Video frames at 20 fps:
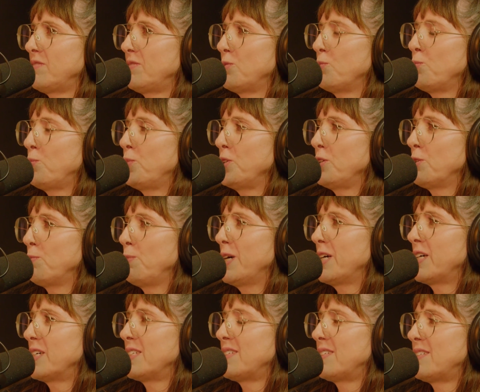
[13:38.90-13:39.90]
Were your
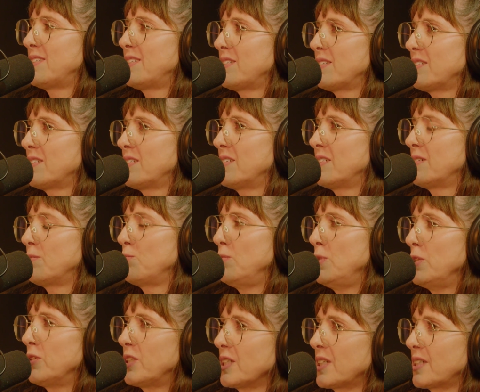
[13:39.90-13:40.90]
parents
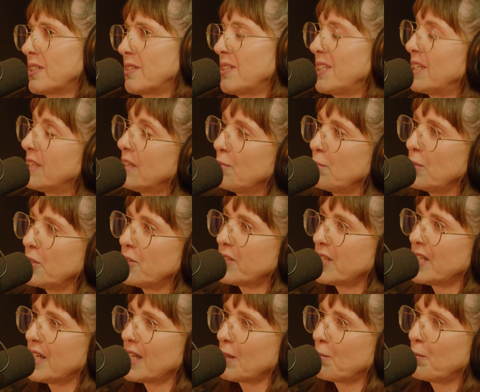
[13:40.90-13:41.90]
into
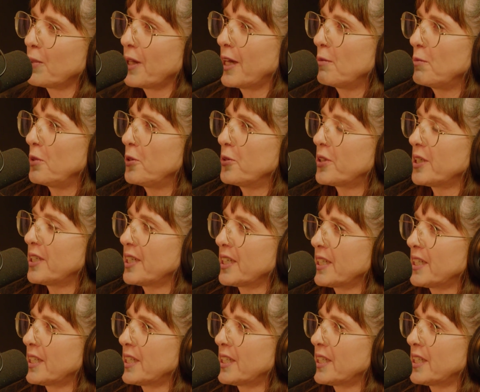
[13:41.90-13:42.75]
music, play music?